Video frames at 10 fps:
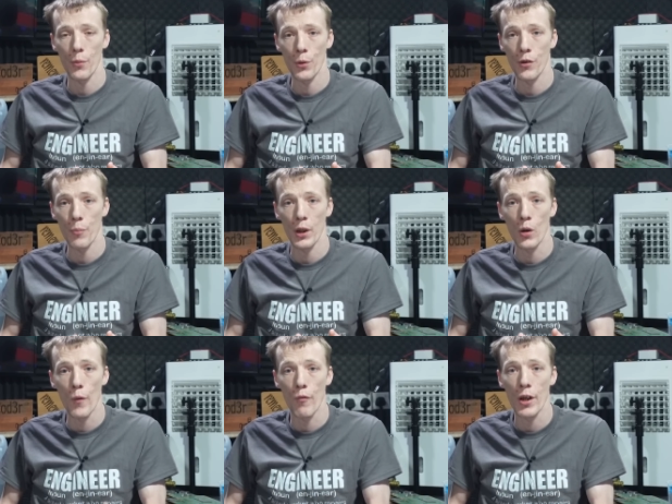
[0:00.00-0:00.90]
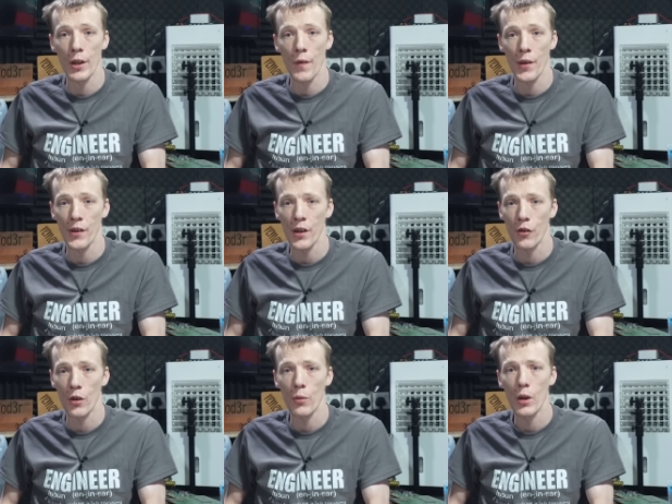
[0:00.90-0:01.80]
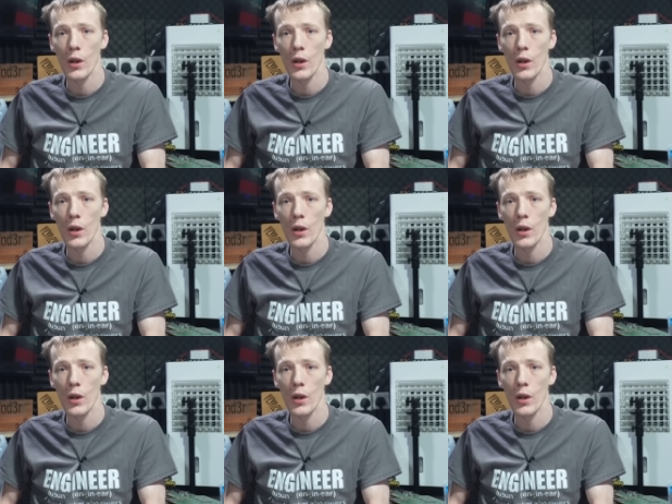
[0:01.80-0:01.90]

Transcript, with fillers: which have been covering this issue.